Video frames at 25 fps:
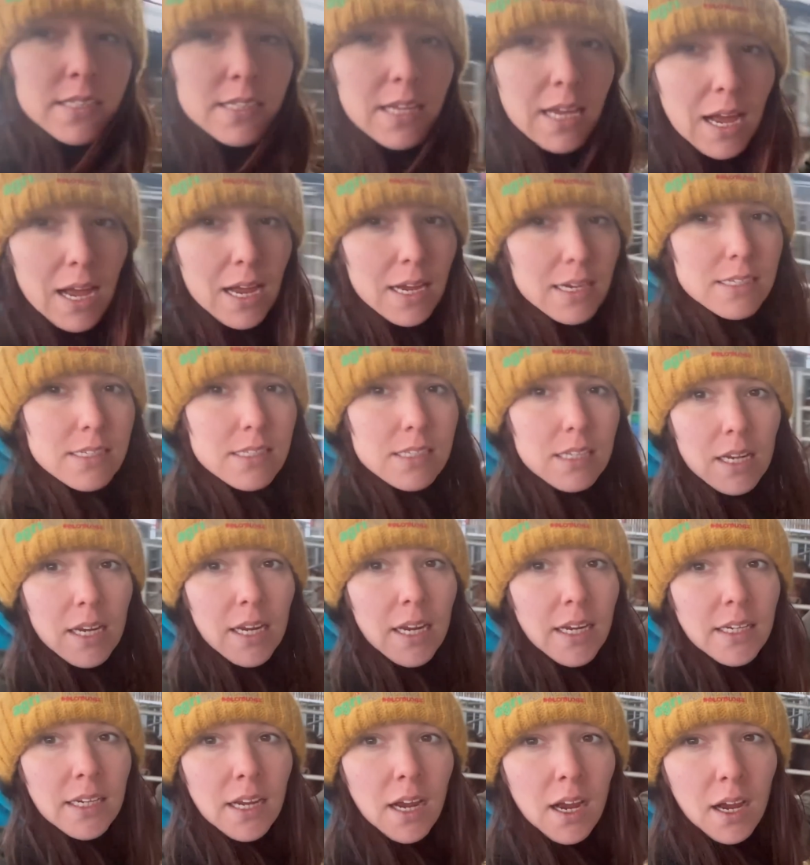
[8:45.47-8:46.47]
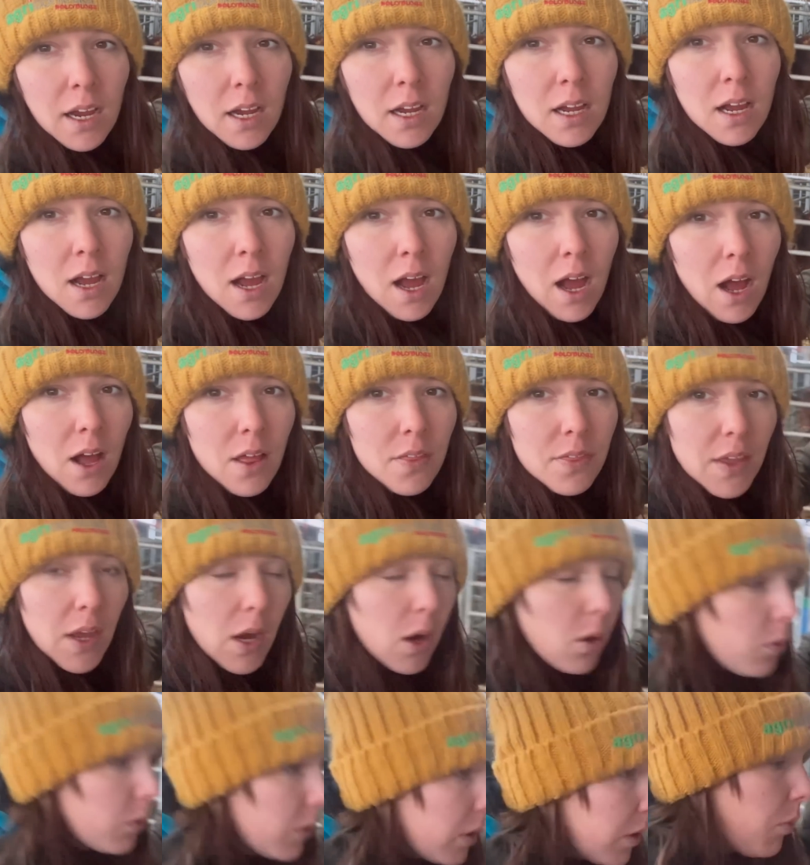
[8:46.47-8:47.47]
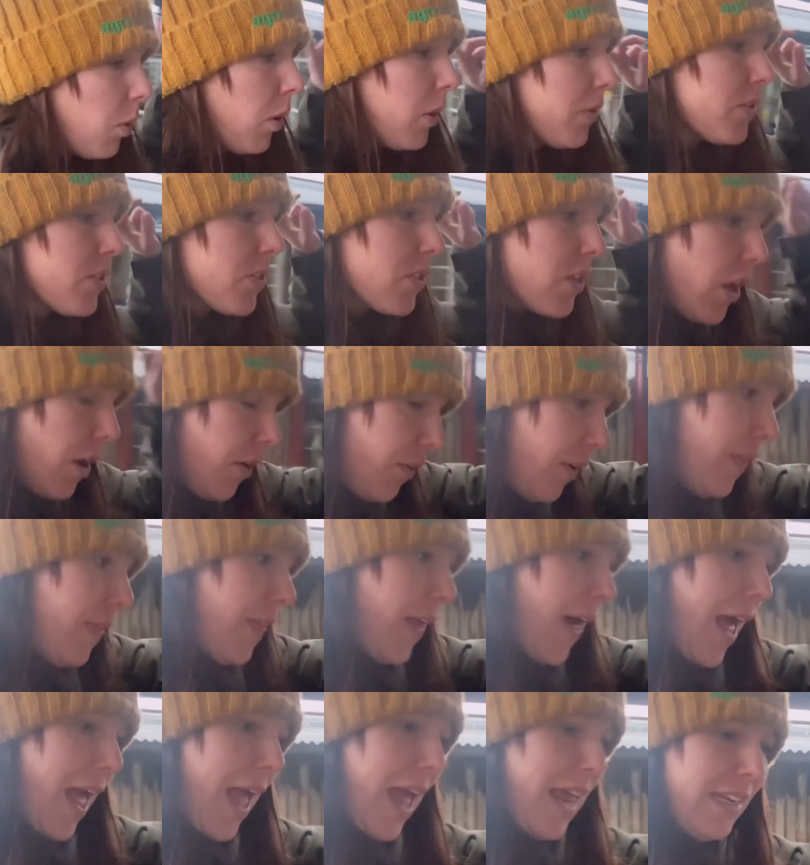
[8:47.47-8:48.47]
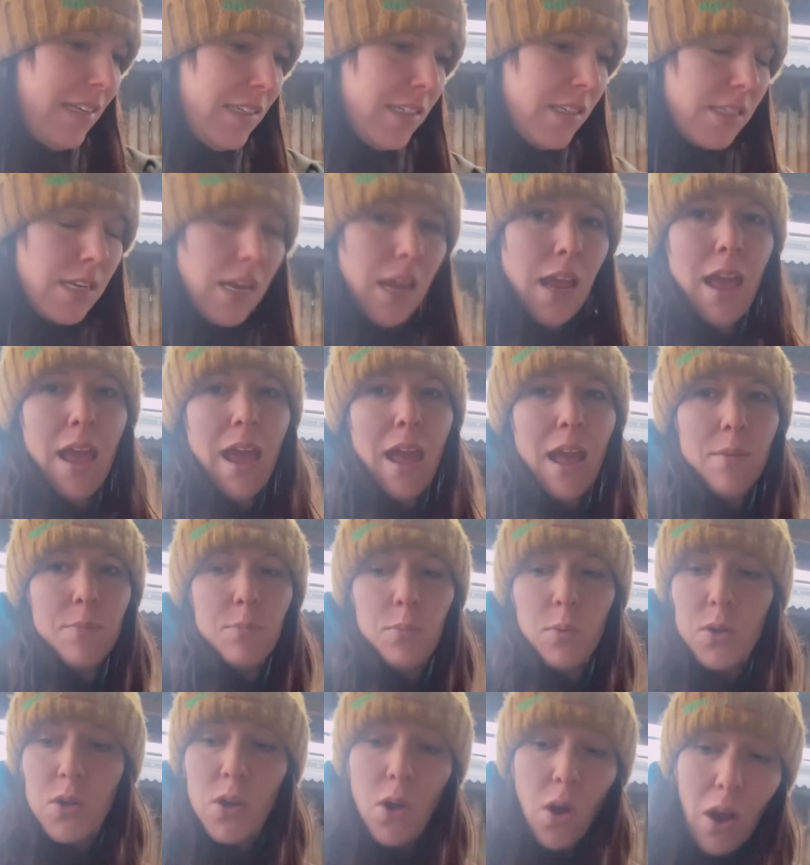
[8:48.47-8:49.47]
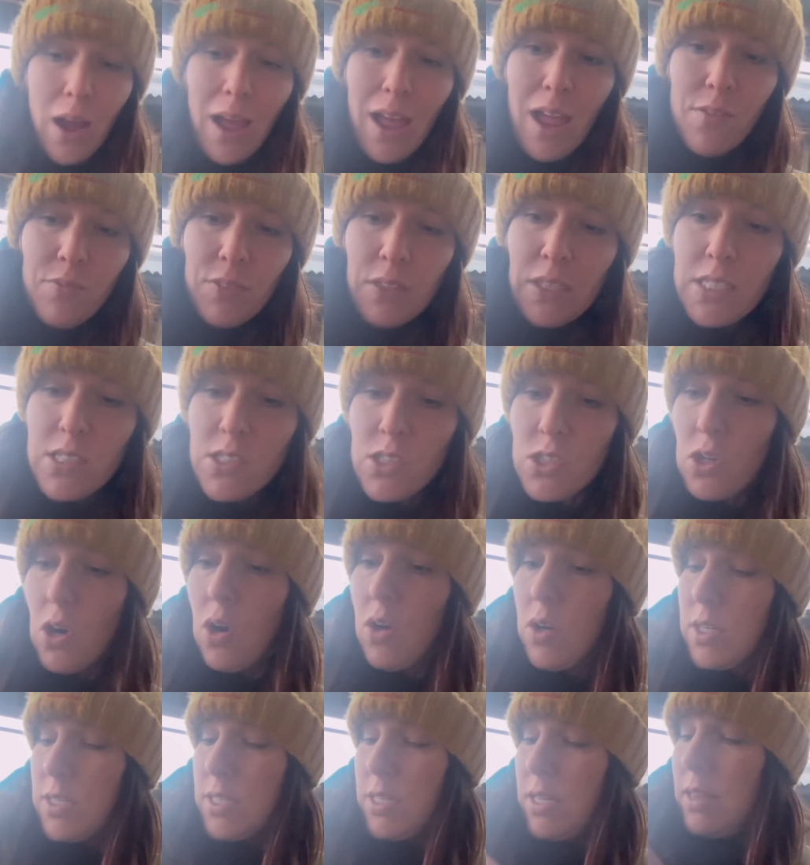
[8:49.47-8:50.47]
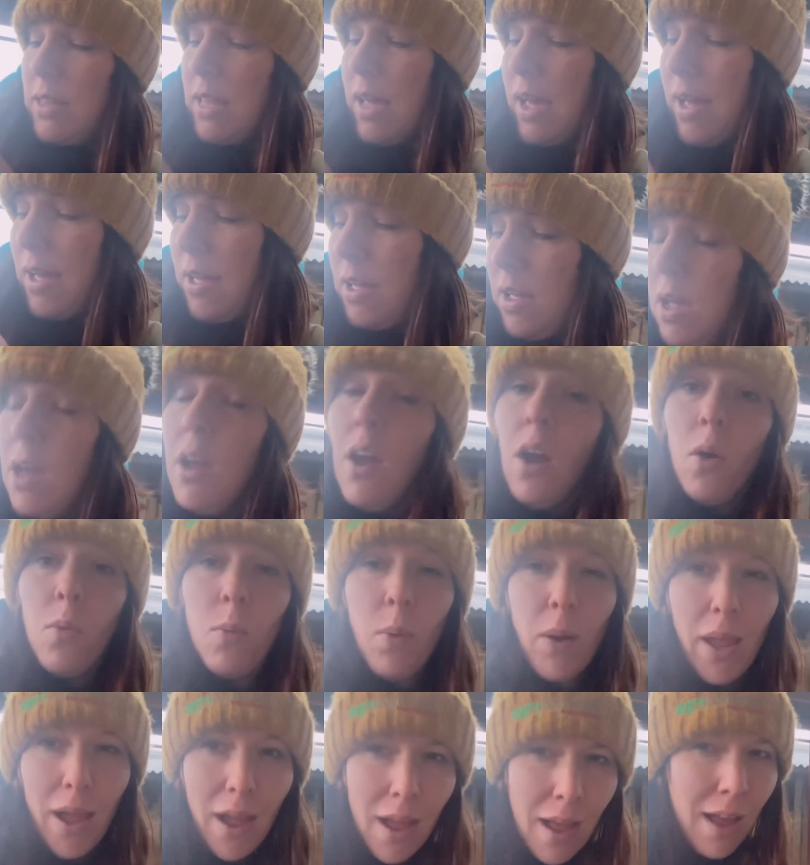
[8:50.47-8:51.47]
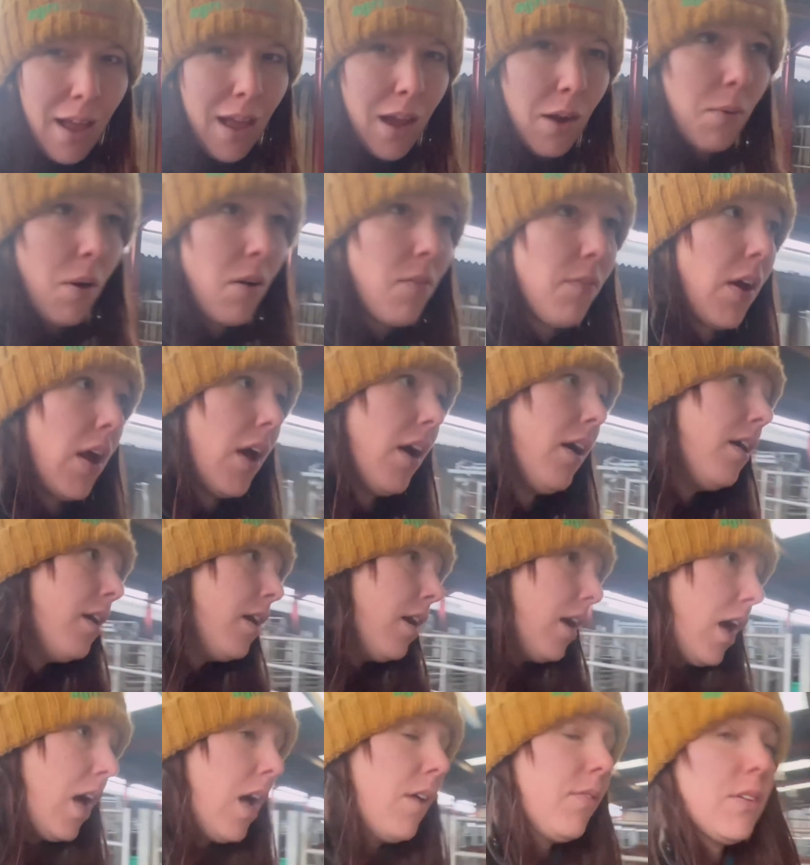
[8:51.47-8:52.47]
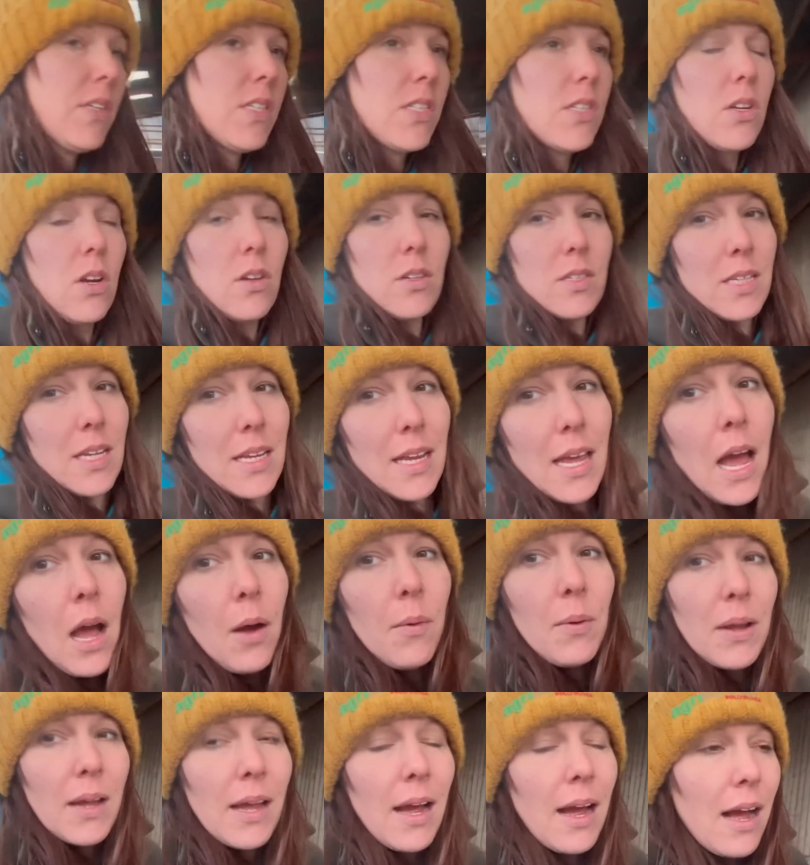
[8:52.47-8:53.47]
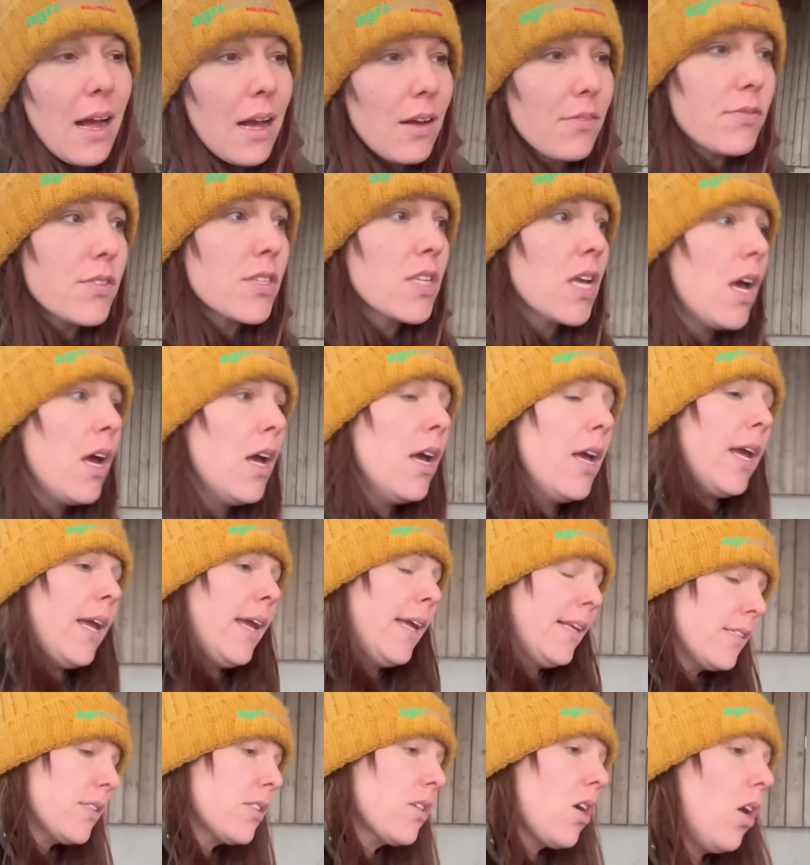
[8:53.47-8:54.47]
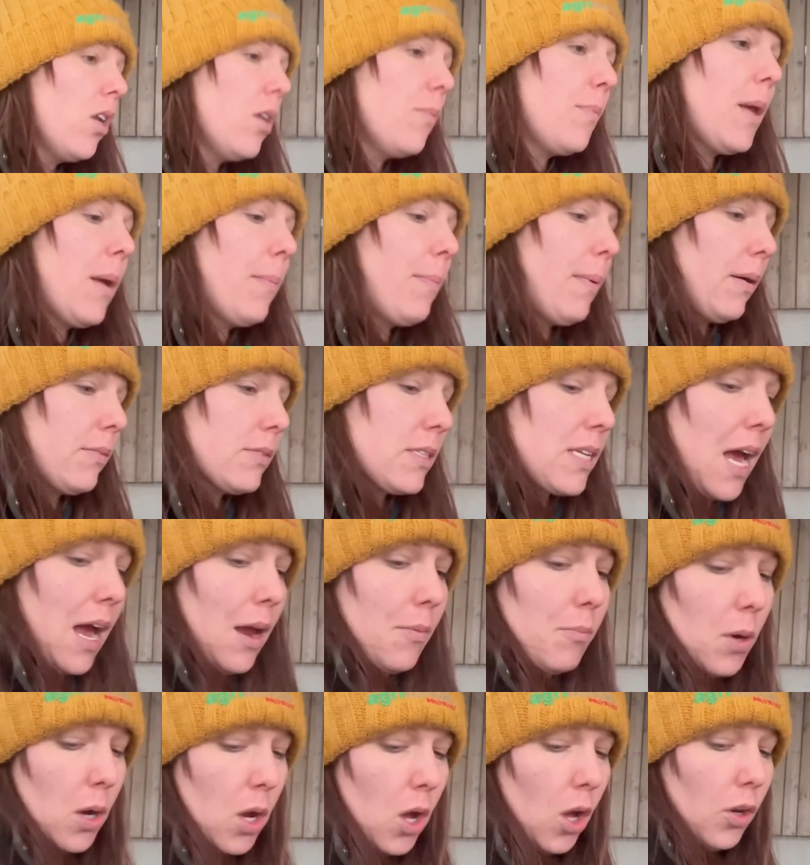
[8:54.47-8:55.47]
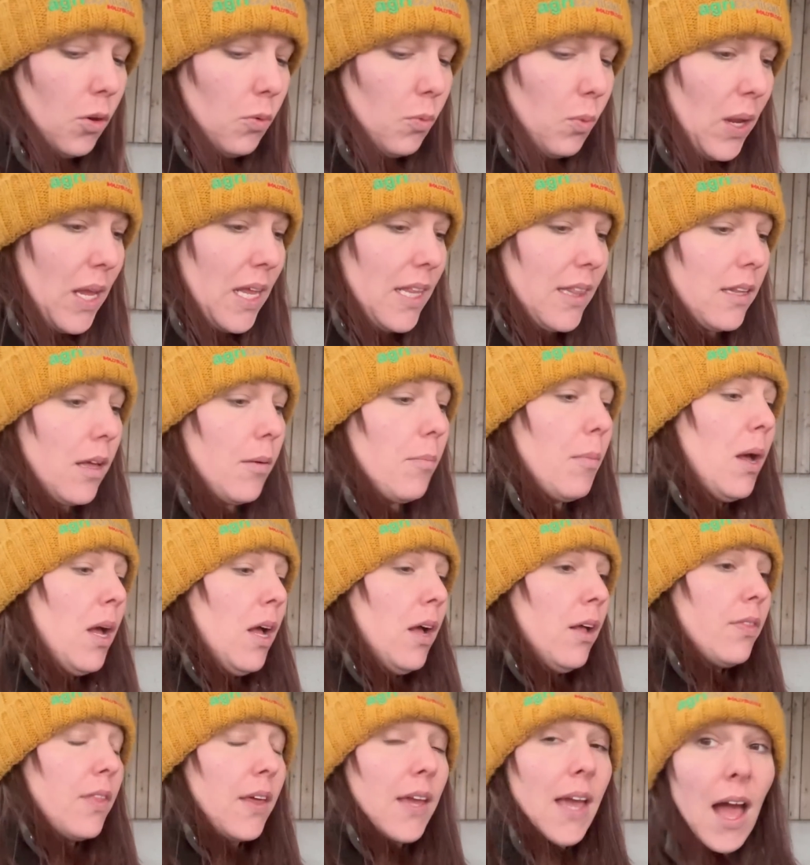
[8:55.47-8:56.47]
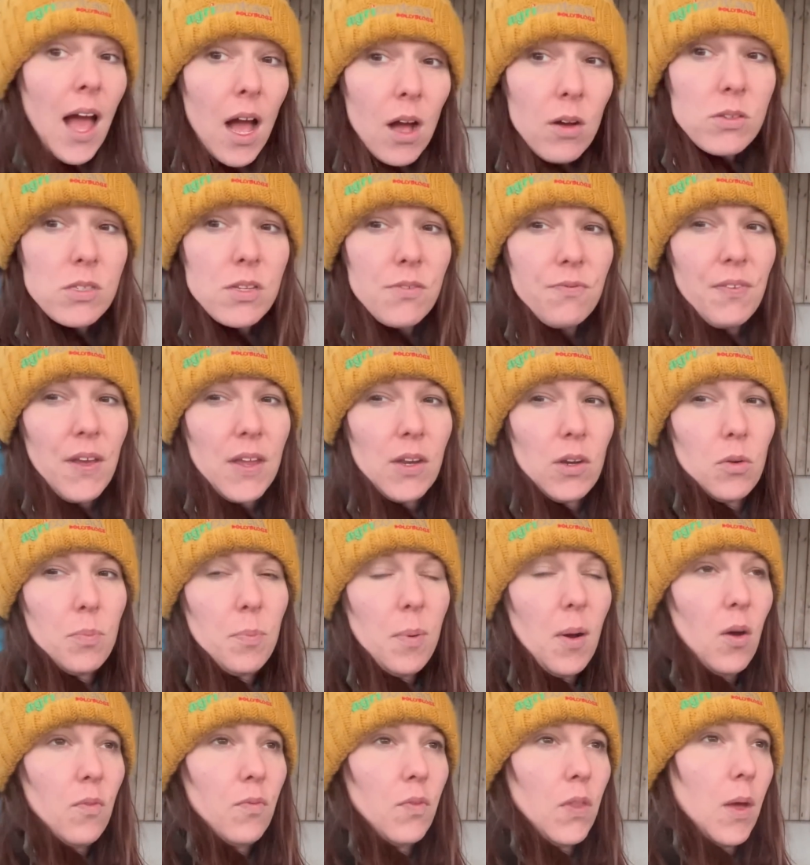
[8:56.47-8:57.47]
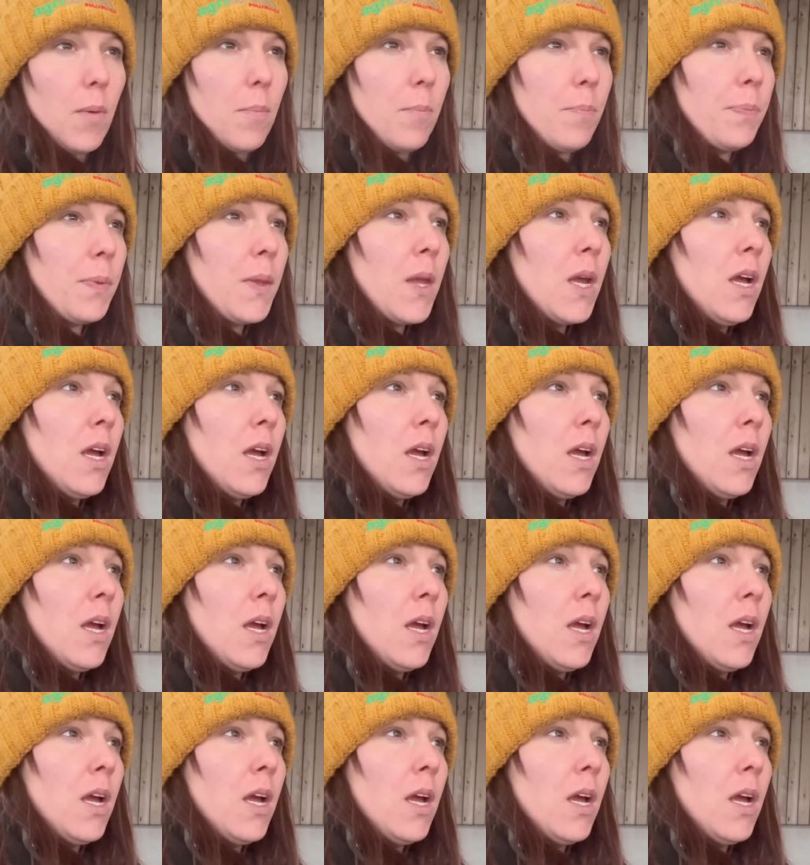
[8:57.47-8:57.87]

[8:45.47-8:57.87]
guys here are the only ones that are in that end, and we're not heavily stocked in there. We are, however, heavily stocked in cow and calves. It's got to be about time we're going to wean them. The cows are fed up of them.